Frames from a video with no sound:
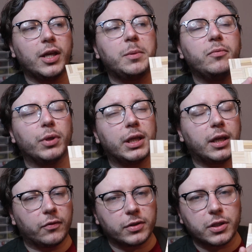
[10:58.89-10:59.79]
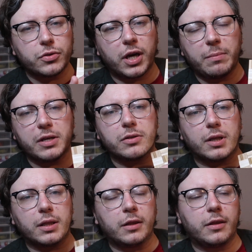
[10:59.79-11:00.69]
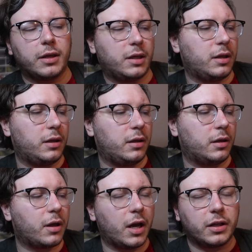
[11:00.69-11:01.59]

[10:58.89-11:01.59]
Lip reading: you have to be really careful to try and make sure that the